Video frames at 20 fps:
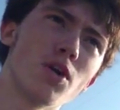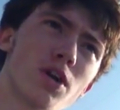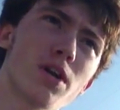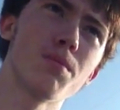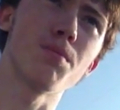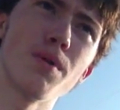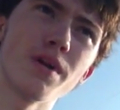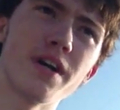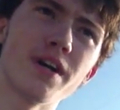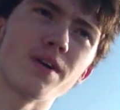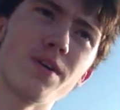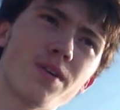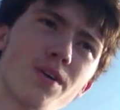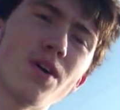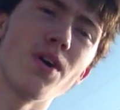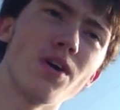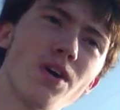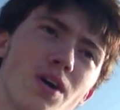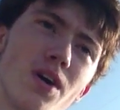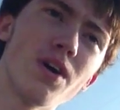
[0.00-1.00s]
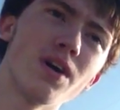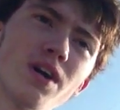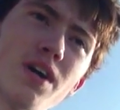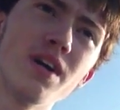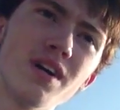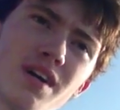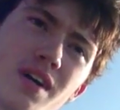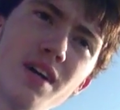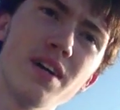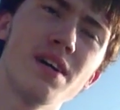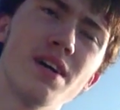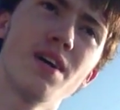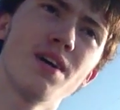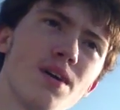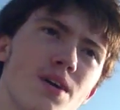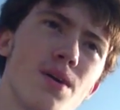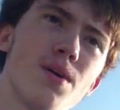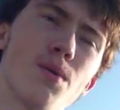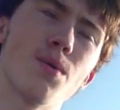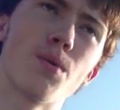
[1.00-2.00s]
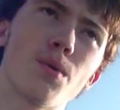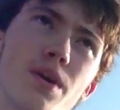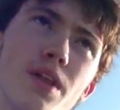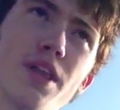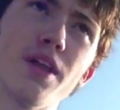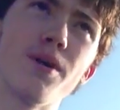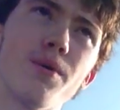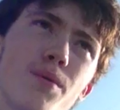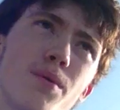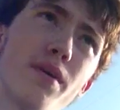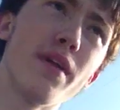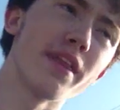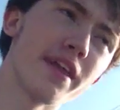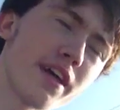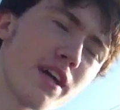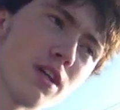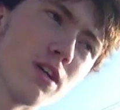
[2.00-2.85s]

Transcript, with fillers: Markiplier are all really, really